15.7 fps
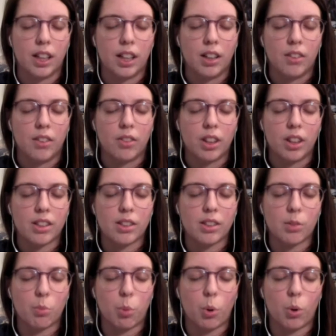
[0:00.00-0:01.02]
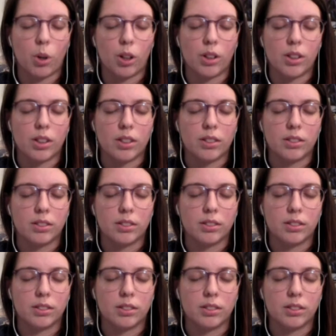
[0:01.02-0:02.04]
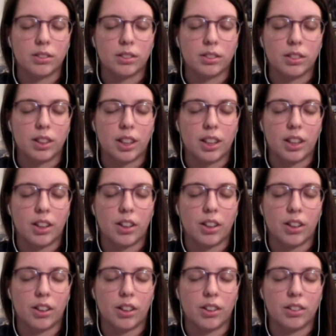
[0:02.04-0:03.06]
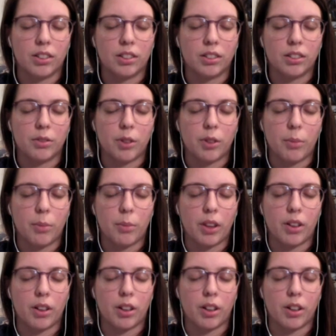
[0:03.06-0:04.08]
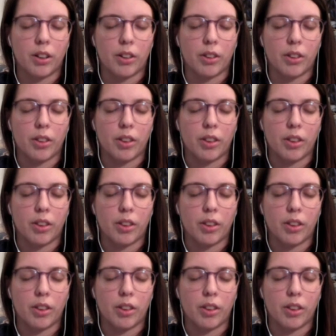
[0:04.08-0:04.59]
Feel the support here from Mother Earth.